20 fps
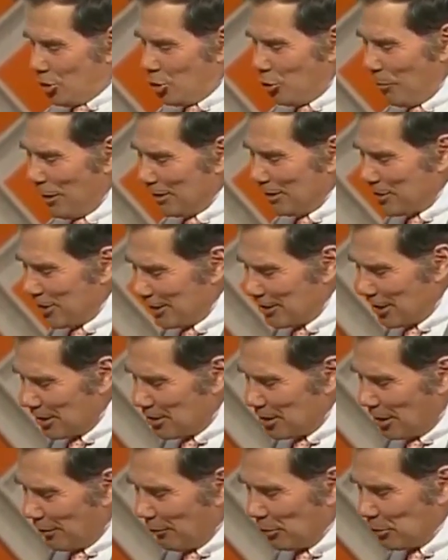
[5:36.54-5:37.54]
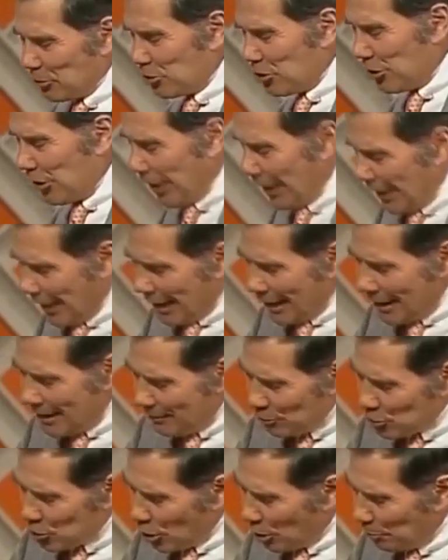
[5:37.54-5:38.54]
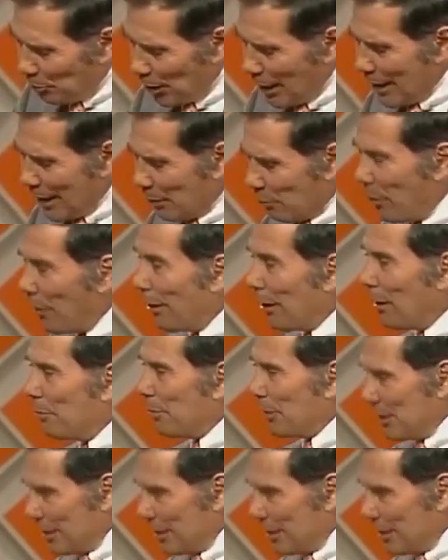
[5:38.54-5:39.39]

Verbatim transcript: Too much sex on television. Today, I even saw Blank wearing a